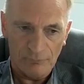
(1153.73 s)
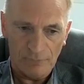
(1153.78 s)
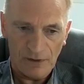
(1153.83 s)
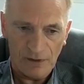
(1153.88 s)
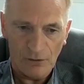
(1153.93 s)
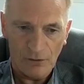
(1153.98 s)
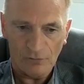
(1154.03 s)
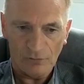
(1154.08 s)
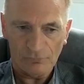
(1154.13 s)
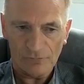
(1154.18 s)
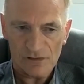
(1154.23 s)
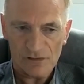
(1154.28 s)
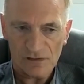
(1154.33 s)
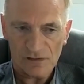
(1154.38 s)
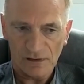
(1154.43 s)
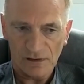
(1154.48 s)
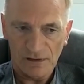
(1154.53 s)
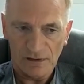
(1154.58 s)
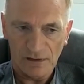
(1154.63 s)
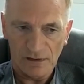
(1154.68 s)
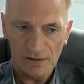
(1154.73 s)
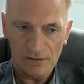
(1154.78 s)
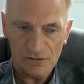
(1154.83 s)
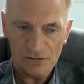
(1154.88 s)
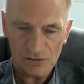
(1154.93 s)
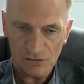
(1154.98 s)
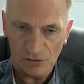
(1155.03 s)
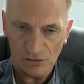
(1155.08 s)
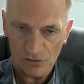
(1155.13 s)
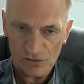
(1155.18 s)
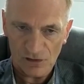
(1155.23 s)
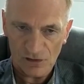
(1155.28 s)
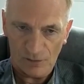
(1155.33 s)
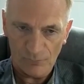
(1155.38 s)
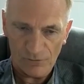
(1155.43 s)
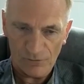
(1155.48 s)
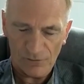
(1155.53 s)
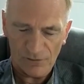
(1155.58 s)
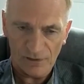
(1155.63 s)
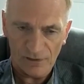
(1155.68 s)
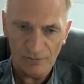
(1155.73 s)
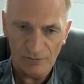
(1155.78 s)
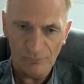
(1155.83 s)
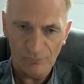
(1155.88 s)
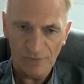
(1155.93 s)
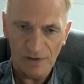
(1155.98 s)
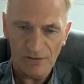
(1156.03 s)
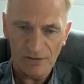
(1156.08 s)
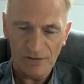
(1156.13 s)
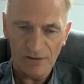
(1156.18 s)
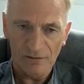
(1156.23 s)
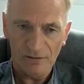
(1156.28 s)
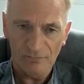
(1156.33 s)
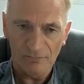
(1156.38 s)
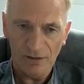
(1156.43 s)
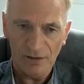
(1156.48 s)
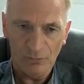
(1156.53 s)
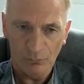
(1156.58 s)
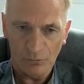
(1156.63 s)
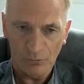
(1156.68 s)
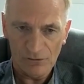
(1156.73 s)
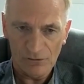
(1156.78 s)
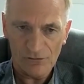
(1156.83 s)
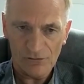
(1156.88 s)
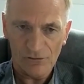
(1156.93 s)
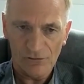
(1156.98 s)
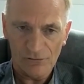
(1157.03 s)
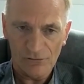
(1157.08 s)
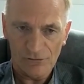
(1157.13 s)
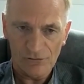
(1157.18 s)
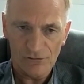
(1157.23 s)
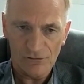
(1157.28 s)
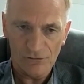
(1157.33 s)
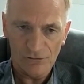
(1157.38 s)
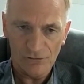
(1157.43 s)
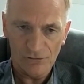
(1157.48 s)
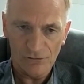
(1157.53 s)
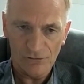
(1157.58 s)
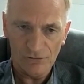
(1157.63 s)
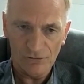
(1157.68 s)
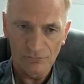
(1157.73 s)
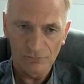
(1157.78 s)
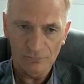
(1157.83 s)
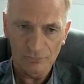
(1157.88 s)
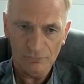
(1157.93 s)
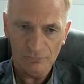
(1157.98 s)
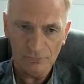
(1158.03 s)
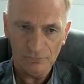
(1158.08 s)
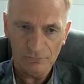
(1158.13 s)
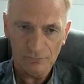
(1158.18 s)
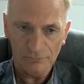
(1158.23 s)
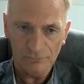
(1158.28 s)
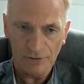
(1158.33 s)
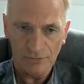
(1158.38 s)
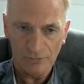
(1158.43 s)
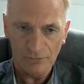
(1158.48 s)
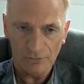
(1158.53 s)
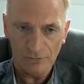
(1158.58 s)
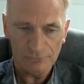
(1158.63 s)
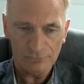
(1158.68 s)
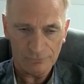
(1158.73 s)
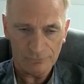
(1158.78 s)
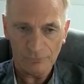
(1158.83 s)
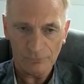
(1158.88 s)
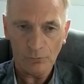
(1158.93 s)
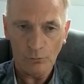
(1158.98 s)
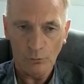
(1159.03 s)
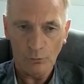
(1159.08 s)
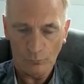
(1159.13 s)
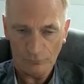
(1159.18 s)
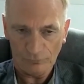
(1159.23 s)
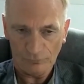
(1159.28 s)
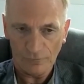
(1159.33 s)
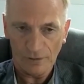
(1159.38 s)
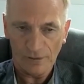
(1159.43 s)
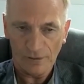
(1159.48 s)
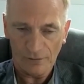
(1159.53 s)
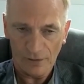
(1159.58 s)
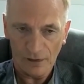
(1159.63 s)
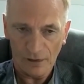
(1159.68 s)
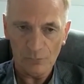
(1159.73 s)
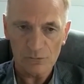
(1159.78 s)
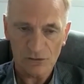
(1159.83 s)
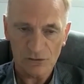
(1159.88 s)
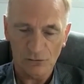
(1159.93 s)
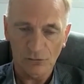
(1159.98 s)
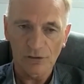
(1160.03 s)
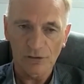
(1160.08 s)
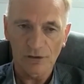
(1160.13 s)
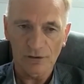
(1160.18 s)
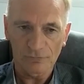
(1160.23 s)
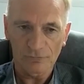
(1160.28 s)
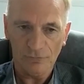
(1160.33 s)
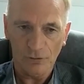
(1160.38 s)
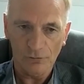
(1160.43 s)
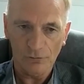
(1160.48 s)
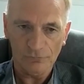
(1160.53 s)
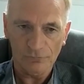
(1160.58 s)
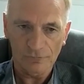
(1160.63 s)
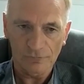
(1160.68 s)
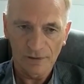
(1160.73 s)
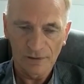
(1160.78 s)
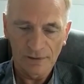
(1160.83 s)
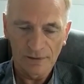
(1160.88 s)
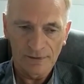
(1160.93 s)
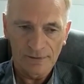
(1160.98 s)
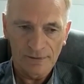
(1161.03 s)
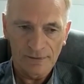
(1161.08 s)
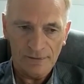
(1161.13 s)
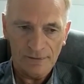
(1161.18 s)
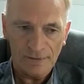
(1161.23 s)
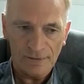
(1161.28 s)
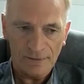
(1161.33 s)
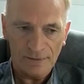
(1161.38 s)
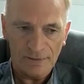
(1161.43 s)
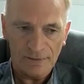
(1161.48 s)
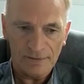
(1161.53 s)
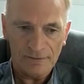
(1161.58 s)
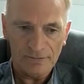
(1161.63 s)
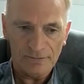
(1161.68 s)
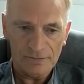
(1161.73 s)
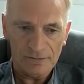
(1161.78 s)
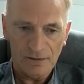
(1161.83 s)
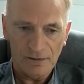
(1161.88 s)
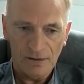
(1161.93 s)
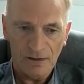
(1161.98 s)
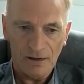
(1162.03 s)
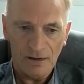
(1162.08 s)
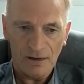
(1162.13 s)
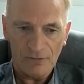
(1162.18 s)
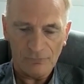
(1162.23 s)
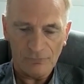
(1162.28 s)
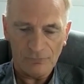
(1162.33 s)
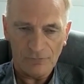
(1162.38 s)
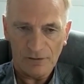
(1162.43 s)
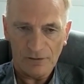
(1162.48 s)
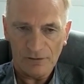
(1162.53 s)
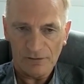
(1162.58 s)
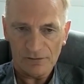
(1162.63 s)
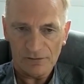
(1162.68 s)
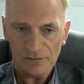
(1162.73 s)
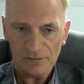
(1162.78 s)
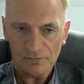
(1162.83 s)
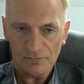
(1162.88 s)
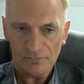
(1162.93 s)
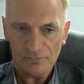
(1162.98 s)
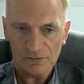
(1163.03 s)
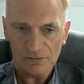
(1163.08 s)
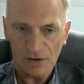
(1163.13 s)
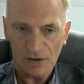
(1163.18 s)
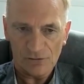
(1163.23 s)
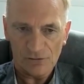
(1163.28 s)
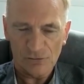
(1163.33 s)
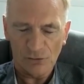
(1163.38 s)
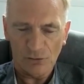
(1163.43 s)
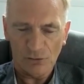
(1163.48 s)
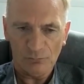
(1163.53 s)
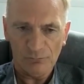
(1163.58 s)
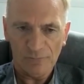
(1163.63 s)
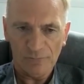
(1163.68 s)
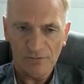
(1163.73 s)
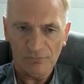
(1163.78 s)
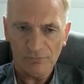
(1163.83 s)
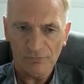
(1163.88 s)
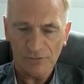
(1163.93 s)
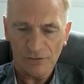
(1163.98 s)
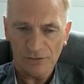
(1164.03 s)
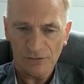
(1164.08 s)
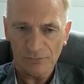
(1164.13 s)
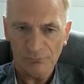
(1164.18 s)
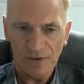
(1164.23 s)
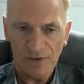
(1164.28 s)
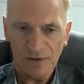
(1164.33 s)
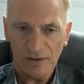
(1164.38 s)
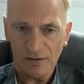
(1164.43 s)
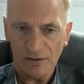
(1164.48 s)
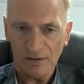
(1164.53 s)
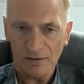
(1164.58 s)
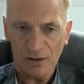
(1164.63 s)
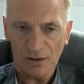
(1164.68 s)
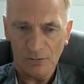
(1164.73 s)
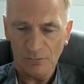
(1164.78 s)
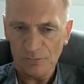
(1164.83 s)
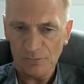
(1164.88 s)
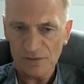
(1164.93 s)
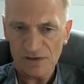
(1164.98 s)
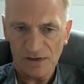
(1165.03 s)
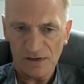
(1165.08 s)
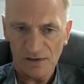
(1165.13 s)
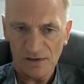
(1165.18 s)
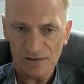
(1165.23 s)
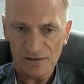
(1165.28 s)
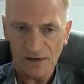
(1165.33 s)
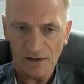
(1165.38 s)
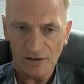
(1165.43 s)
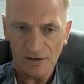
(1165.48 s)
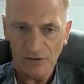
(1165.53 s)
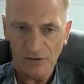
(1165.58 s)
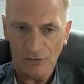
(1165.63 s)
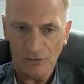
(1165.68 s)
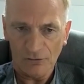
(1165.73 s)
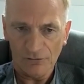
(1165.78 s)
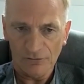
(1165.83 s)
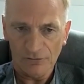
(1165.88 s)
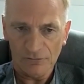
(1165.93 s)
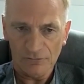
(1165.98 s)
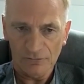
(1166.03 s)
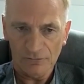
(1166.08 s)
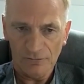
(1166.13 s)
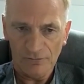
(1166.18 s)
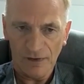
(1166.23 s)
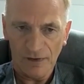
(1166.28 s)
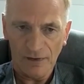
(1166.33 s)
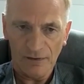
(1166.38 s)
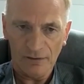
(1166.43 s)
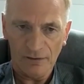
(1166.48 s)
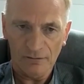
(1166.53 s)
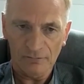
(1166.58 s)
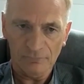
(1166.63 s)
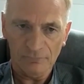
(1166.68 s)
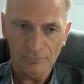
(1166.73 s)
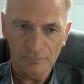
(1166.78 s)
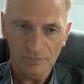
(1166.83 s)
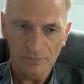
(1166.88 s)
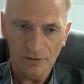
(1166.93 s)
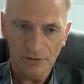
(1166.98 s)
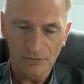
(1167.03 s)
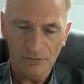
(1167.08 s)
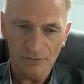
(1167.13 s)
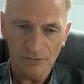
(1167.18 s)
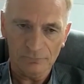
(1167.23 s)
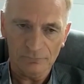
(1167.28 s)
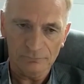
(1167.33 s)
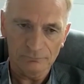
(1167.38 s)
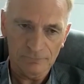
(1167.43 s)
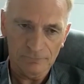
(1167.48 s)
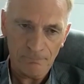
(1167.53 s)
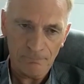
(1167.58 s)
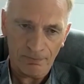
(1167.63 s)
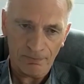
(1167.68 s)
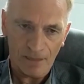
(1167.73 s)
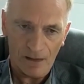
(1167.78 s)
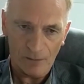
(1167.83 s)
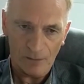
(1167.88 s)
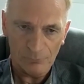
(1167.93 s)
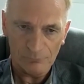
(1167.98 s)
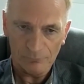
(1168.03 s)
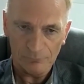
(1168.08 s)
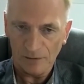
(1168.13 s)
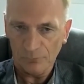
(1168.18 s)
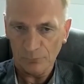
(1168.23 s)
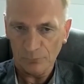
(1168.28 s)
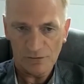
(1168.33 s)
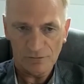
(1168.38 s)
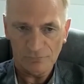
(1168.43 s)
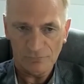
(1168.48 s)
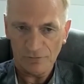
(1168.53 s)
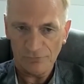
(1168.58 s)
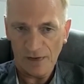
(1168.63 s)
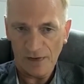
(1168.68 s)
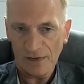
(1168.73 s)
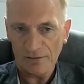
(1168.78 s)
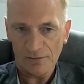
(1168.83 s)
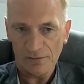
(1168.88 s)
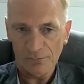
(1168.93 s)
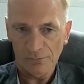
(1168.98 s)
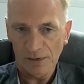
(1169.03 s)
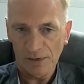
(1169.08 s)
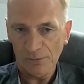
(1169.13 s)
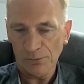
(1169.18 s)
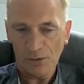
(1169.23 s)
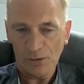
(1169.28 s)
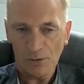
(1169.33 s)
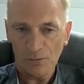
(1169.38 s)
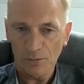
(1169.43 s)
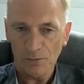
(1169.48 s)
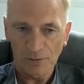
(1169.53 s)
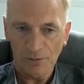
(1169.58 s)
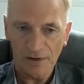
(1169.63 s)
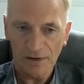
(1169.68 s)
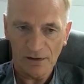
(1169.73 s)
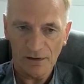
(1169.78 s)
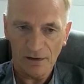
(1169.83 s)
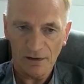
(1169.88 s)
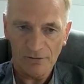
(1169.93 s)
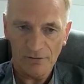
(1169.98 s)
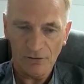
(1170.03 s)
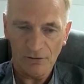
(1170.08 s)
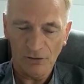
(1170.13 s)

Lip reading: He obviously saw something in me that he wanted to, hopefully that I was going to evolve. And if it sort of dropped me for making a couple of mistakes early on, then, it would have affected me probably in the